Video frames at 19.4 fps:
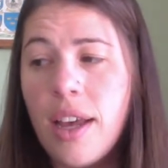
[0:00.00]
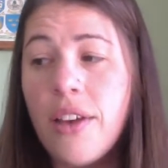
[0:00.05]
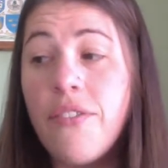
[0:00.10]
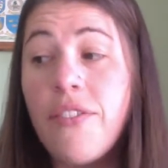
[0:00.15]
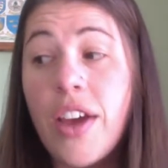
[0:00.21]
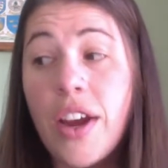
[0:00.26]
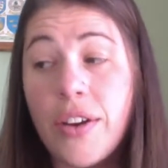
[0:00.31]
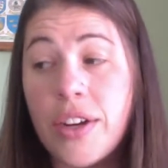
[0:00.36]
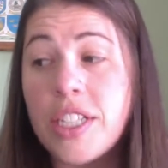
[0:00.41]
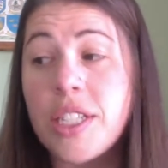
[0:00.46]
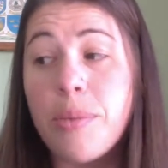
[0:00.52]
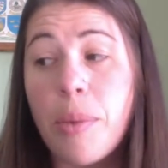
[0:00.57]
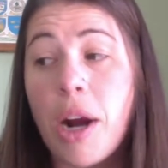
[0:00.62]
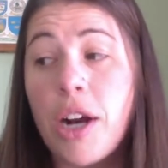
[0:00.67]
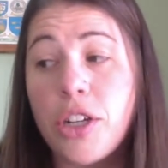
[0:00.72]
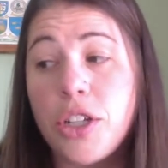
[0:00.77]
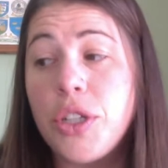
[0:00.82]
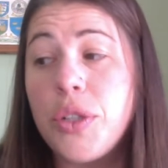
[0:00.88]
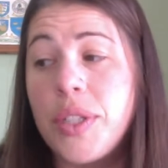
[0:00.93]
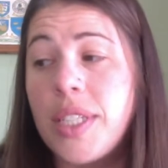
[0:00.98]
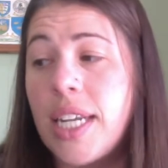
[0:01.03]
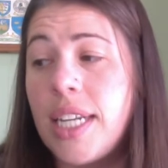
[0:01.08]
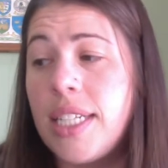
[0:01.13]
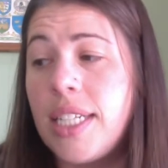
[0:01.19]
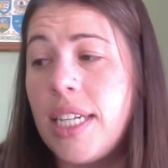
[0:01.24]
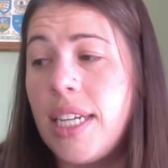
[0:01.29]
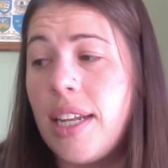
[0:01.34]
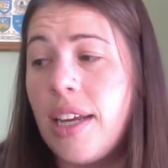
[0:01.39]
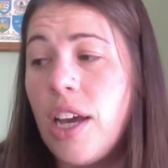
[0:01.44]
Very smart, too, said
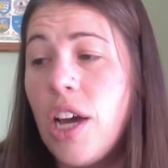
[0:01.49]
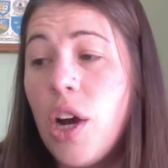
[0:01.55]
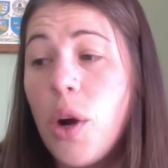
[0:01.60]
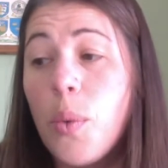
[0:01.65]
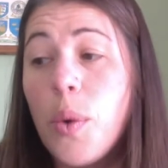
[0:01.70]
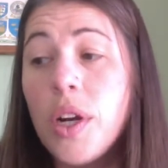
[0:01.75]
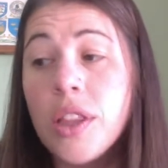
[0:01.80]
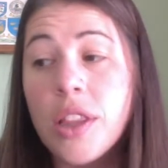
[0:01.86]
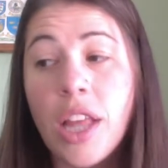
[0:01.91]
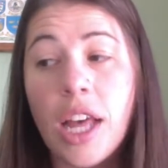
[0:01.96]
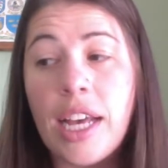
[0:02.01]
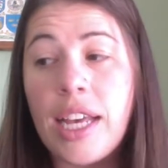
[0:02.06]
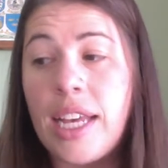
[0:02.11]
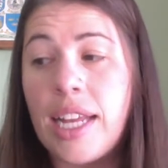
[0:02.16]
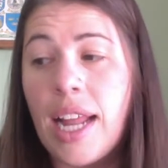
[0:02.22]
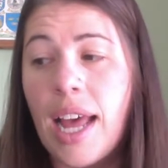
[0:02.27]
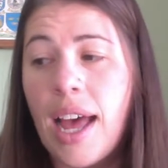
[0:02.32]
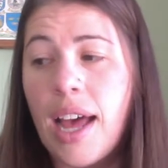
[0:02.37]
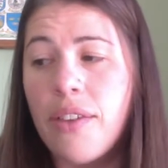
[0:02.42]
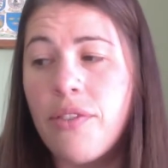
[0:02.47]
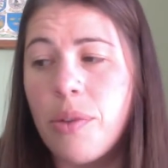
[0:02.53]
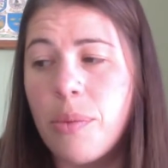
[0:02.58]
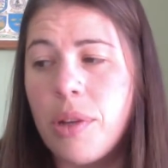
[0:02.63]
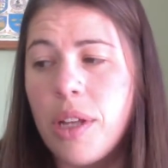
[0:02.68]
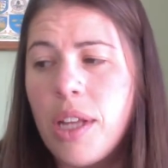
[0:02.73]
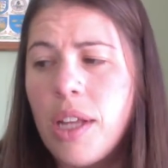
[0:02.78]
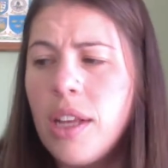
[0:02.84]
Dee Dee. We're lucky to have him.